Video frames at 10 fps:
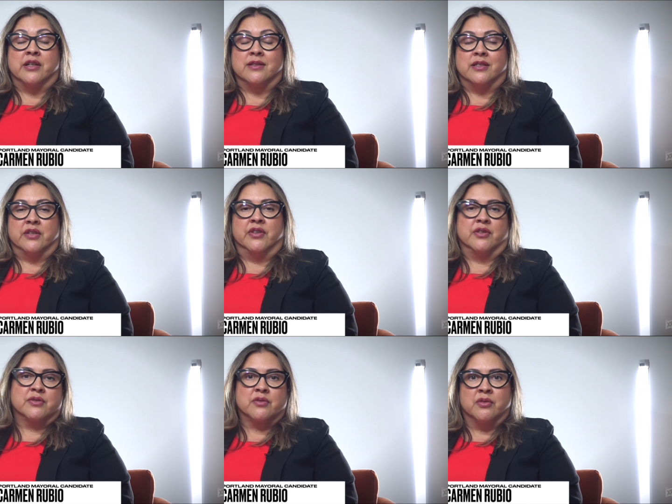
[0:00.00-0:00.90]
us achieving
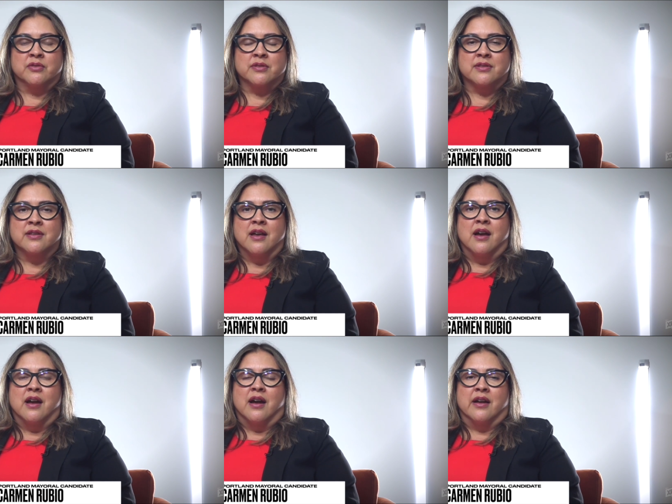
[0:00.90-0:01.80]
those goals.
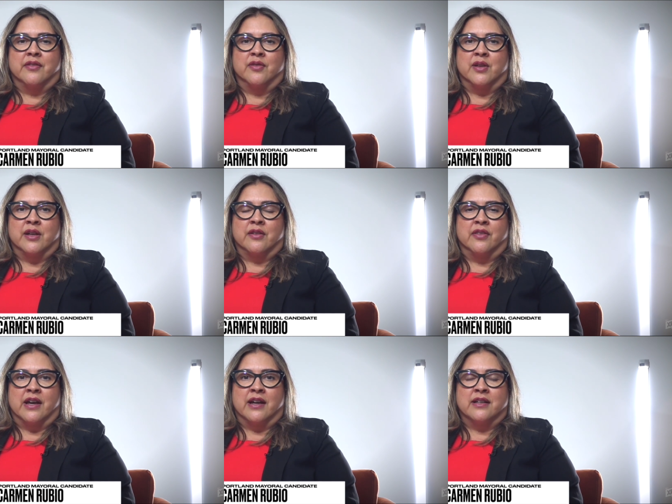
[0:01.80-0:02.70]
I think
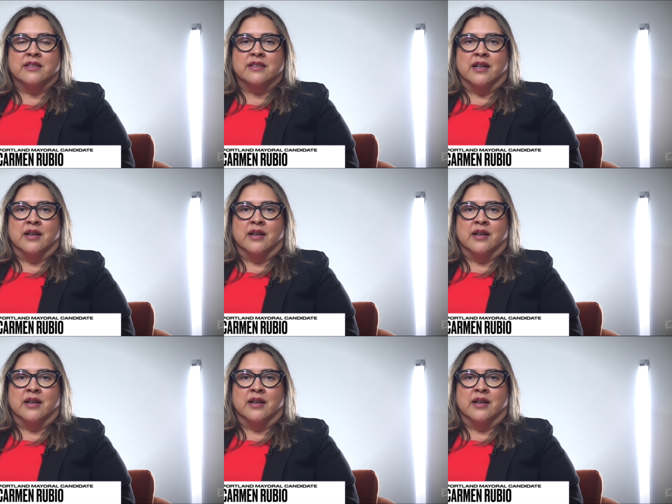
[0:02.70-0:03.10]
that